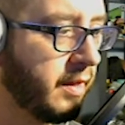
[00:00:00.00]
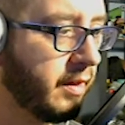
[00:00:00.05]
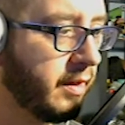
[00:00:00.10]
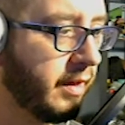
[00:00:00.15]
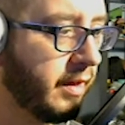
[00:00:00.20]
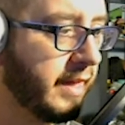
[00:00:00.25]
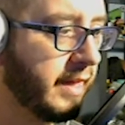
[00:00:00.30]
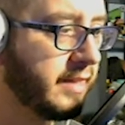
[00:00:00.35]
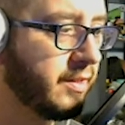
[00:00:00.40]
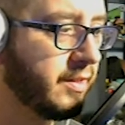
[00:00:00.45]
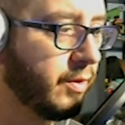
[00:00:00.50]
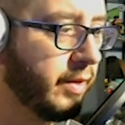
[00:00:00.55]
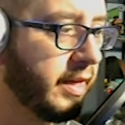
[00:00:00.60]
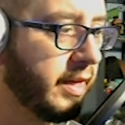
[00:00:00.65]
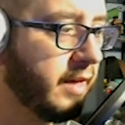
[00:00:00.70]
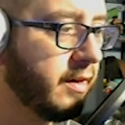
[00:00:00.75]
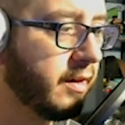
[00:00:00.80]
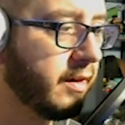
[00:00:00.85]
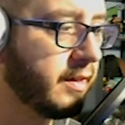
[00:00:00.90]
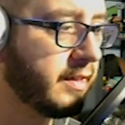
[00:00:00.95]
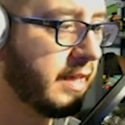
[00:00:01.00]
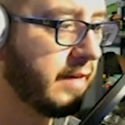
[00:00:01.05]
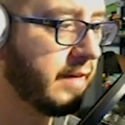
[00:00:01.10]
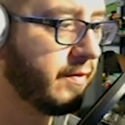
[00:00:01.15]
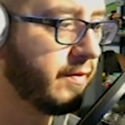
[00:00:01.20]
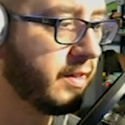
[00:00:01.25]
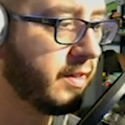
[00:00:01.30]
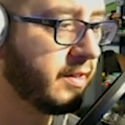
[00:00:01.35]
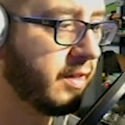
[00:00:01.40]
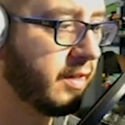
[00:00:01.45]
Okay, so here it's
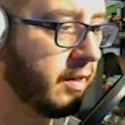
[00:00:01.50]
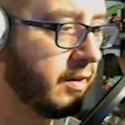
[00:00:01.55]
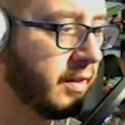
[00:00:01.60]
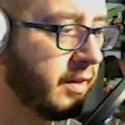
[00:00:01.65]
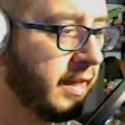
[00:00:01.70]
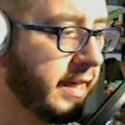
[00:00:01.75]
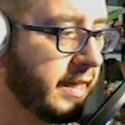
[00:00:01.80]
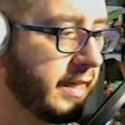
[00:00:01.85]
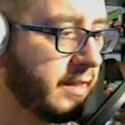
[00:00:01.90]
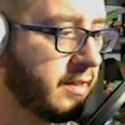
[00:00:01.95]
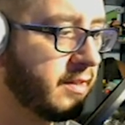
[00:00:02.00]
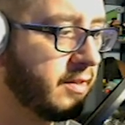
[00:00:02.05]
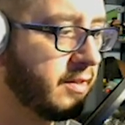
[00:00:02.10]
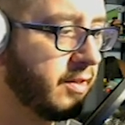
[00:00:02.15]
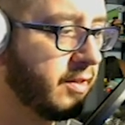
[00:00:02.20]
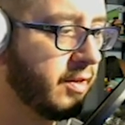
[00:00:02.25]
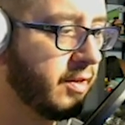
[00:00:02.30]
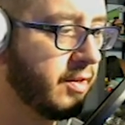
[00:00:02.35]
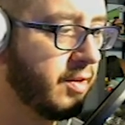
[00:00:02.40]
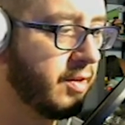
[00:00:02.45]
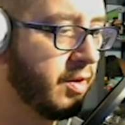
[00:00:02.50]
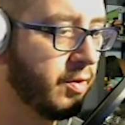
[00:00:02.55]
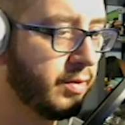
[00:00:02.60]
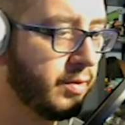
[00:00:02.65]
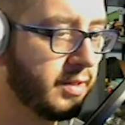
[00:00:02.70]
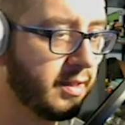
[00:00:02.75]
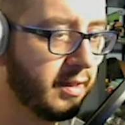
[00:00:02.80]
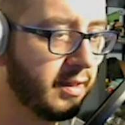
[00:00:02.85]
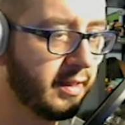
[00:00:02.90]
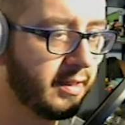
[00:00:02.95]
given us our list, so you can know it's
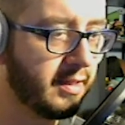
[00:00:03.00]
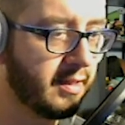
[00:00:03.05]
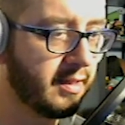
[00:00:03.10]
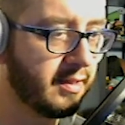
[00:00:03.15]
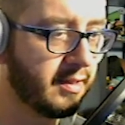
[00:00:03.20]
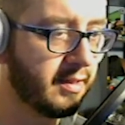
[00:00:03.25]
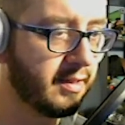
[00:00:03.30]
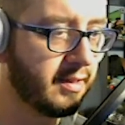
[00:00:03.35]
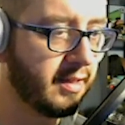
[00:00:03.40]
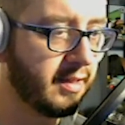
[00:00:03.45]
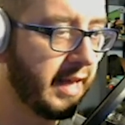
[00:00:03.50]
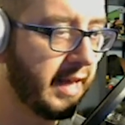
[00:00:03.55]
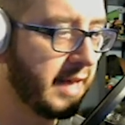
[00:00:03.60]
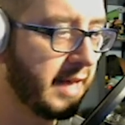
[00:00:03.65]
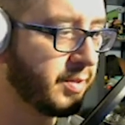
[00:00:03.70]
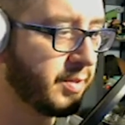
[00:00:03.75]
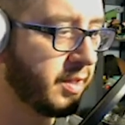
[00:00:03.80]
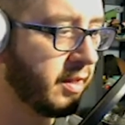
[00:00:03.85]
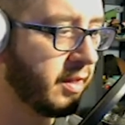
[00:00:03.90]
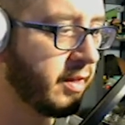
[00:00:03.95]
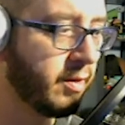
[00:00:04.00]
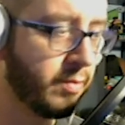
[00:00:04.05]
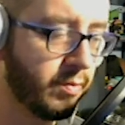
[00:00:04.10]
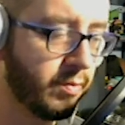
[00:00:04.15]
a list because it's encapsulated